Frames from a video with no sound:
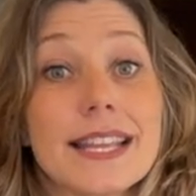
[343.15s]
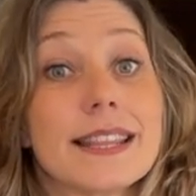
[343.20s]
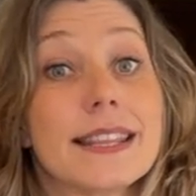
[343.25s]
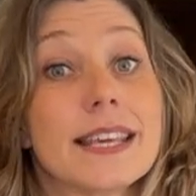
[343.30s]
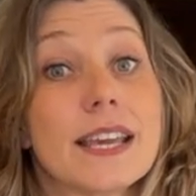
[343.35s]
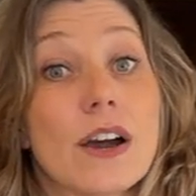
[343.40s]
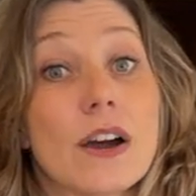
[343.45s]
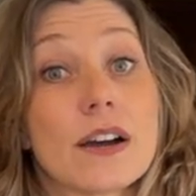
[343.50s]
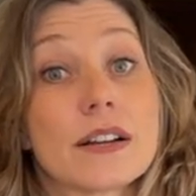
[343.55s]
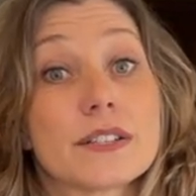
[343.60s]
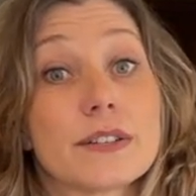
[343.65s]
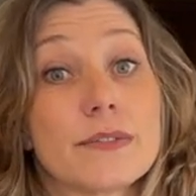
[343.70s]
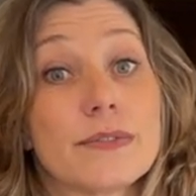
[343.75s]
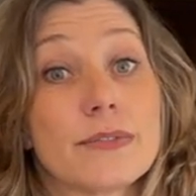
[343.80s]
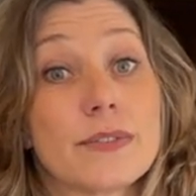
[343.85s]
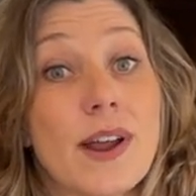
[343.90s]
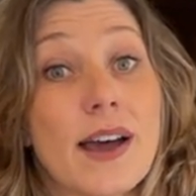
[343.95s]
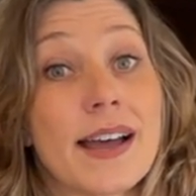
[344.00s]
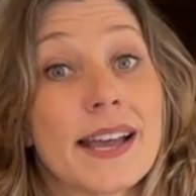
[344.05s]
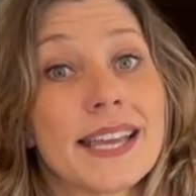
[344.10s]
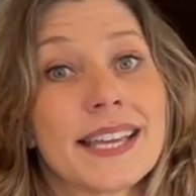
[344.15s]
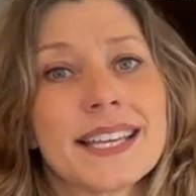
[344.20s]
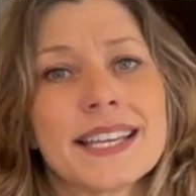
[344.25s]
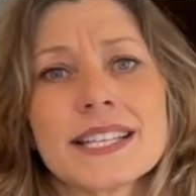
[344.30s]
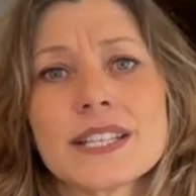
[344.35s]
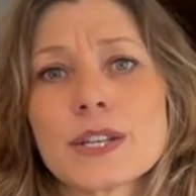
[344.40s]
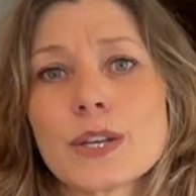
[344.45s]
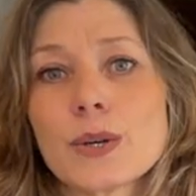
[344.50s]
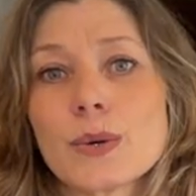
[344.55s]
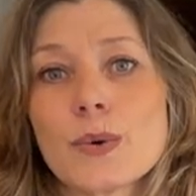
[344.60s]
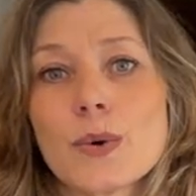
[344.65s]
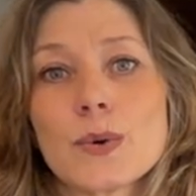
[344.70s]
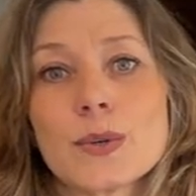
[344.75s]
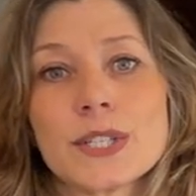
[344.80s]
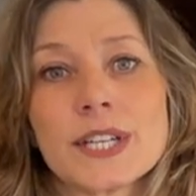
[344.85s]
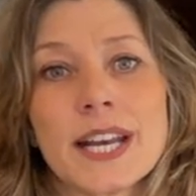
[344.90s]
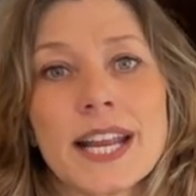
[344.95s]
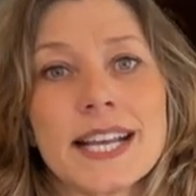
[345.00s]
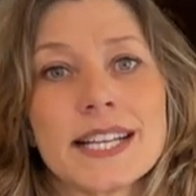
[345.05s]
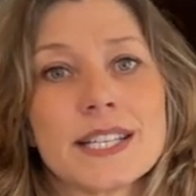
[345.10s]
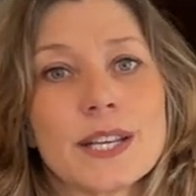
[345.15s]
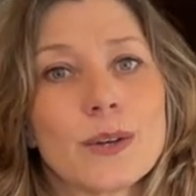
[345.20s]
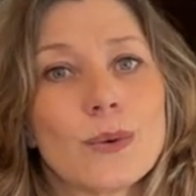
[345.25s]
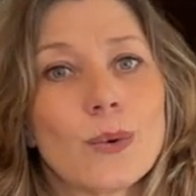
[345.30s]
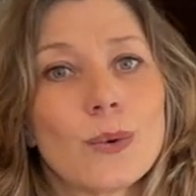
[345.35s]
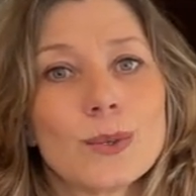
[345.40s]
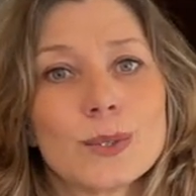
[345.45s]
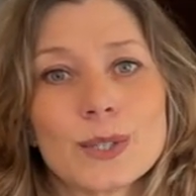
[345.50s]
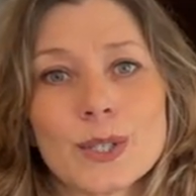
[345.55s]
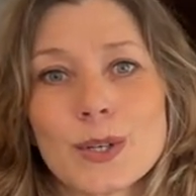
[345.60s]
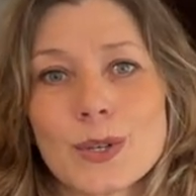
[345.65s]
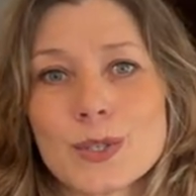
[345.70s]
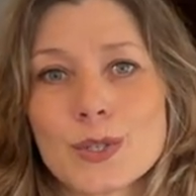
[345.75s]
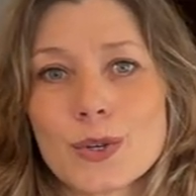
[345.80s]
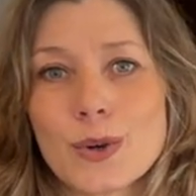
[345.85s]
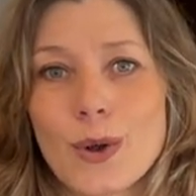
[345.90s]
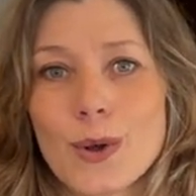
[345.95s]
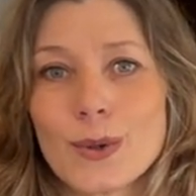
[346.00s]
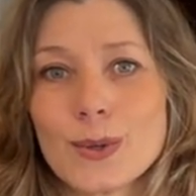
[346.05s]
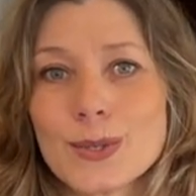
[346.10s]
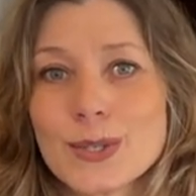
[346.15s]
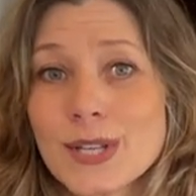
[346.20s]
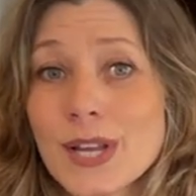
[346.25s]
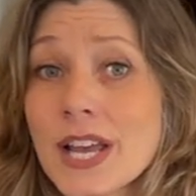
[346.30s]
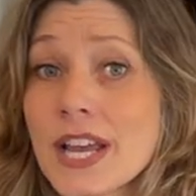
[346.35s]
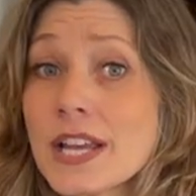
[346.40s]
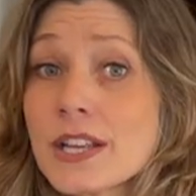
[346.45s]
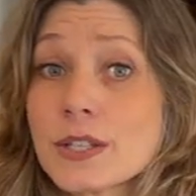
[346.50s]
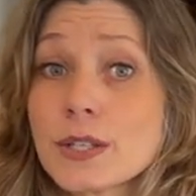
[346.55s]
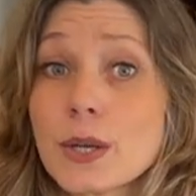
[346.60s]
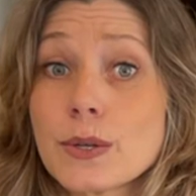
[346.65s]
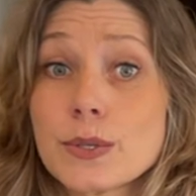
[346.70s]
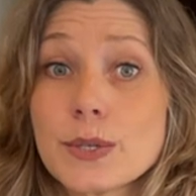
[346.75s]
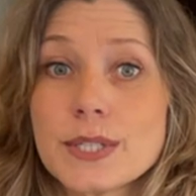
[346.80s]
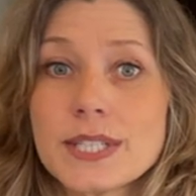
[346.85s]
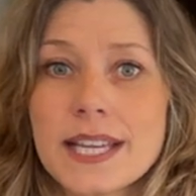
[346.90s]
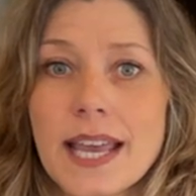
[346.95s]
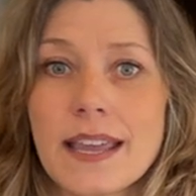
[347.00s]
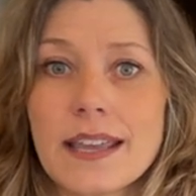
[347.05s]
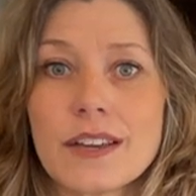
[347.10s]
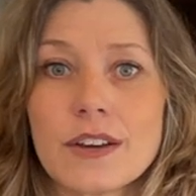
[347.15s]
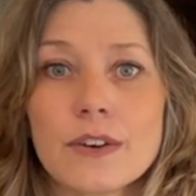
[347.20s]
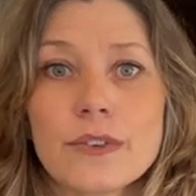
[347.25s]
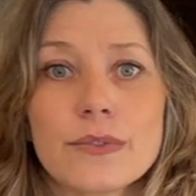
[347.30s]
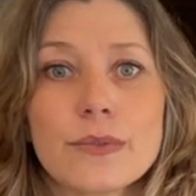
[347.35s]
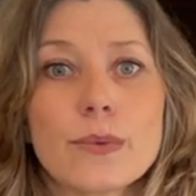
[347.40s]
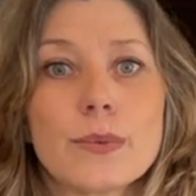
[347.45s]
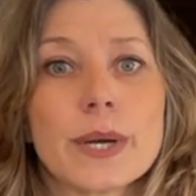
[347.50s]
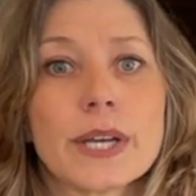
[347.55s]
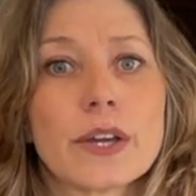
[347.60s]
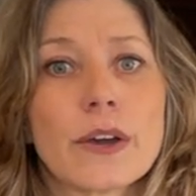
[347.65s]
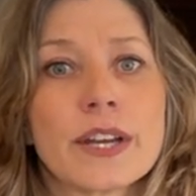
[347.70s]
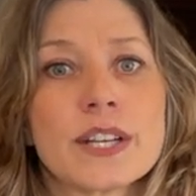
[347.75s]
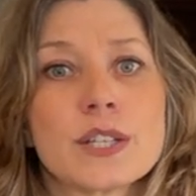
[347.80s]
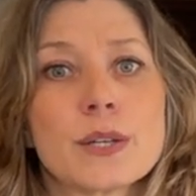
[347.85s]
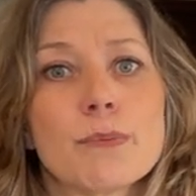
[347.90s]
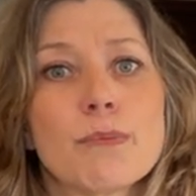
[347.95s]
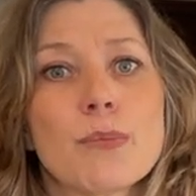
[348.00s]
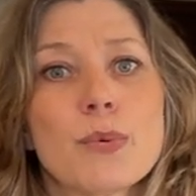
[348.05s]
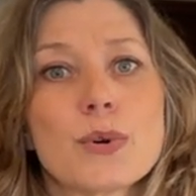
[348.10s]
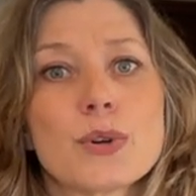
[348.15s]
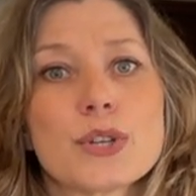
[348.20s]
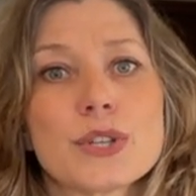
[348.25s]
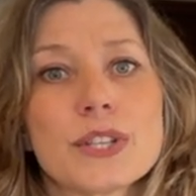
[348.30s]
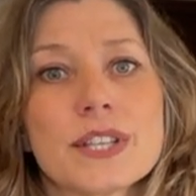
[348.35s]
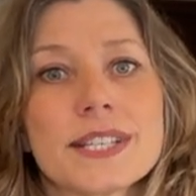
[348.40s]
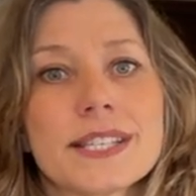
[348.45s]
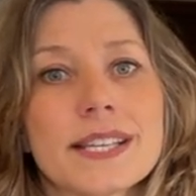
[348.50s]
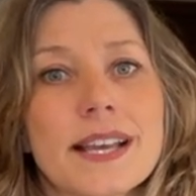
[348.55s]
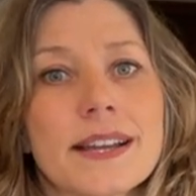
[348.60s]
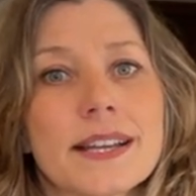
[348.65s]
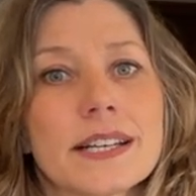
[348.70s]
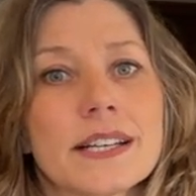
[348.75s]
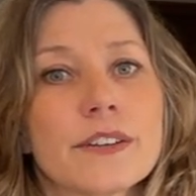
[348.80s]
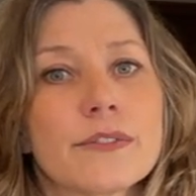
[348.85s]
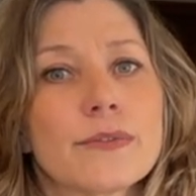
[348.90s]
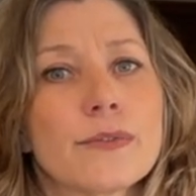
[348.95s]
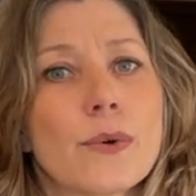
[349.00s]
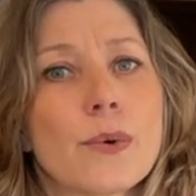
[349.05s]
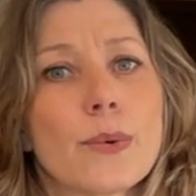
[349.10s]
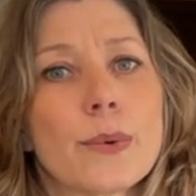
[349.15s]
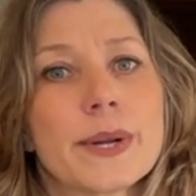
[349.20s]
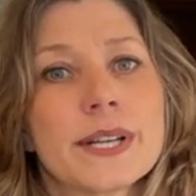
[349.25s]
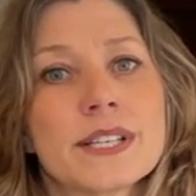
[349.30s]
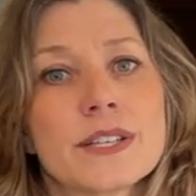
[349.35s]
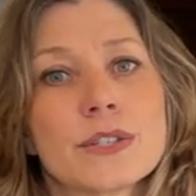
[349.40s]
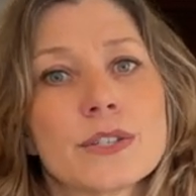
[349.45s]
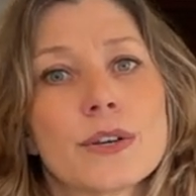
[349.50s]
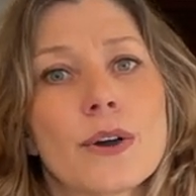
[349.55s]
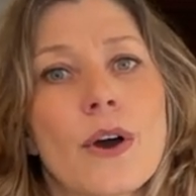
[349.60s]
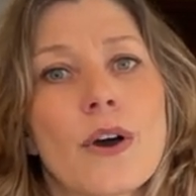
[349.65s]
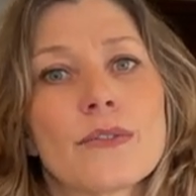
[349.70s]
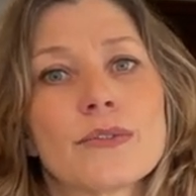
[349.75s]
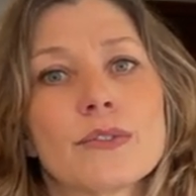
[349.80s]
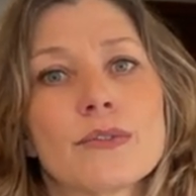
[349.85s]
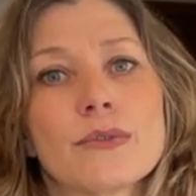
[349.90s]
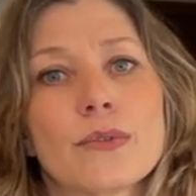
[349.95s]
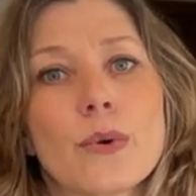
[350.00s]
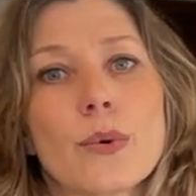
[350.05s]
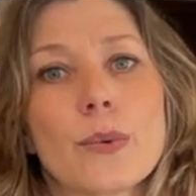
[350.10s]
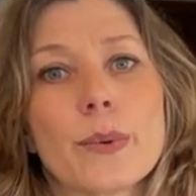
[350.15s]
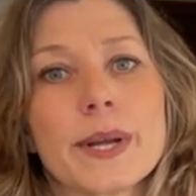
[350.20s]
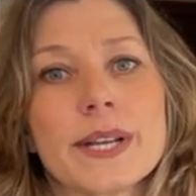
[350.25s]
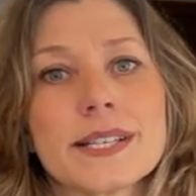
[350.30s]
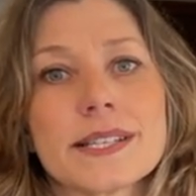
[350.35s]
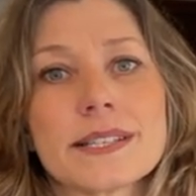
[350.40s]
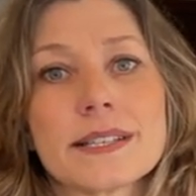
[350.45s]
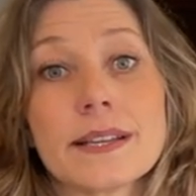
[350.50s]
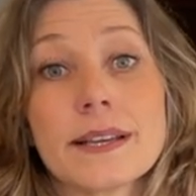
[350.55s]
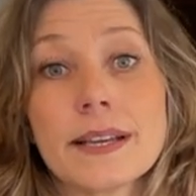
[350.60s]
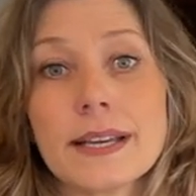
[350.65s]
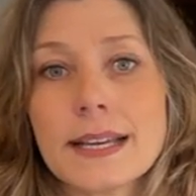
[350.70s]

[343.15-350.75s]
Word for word: The art of flying is coordinating all the controls, so to take off, we're going to push the cyclic forwards to hover forwards